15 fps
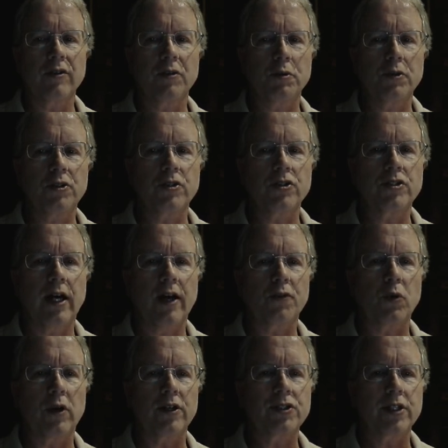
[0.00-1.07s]
Ubuntu
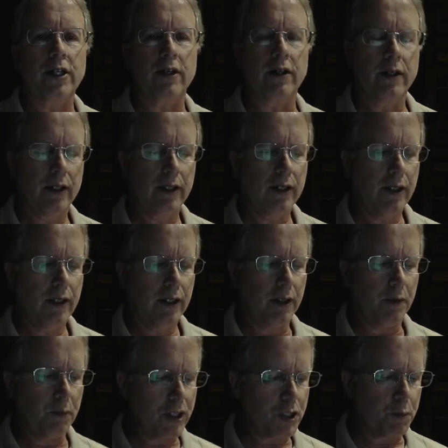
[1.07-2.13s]
Software Center.
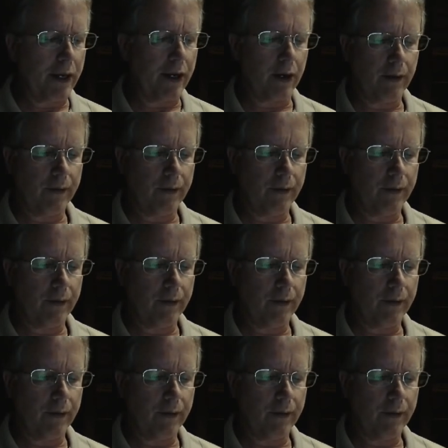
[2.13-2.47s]
Much better.